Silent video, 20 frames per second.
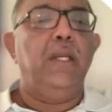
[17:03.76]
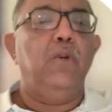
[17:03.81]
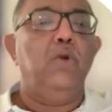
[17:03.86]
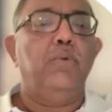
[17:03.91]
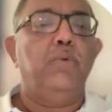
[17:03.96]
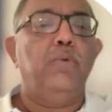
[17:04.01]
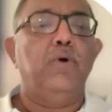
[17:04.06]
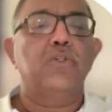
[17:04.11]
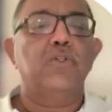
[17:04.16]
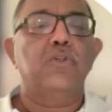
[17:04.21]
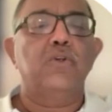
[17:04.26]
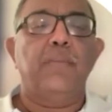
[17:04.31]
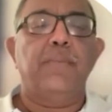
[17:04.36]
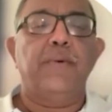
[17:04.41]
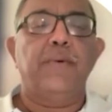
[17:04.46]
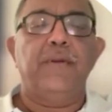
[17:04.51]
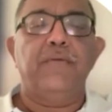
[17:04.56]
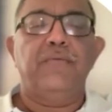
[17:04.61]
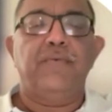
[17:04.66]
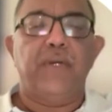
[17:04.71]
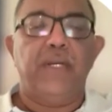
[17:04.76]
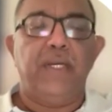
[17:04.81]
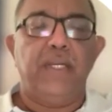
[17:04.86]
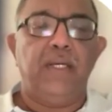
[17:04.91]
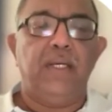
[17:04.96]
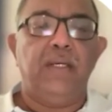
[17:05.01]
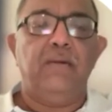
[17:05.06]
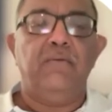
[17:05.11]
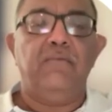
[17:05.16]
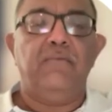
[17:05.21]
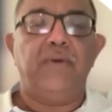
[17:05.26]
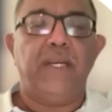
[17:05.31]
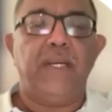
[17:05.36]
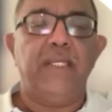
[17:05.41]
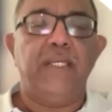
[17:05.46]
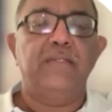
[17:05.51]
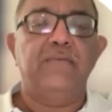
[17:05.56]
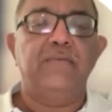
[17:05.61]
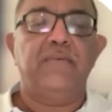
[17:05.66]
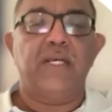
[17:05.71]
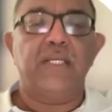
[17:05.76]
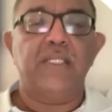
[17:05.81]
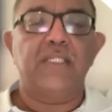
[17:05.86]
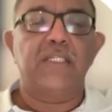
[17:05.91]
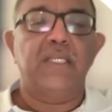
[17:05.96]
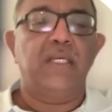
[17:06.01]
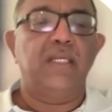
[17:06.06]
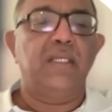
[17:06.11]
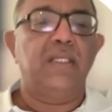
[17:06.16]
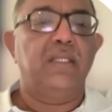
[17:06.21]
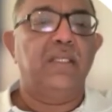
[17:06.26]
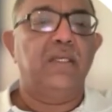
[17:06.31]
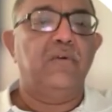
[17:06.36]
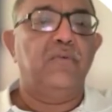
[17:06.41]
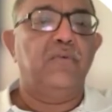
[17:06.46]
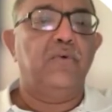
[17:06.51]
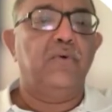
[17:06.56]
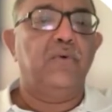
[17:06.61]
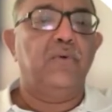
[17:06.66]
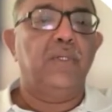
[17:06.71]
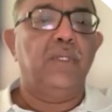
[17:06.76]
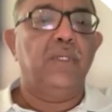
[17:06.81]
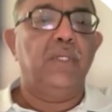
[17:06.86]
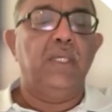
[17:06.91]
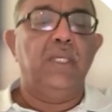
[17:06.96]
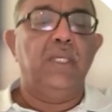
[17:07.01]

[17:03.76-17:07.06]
no postoperative fights fasting, therefore.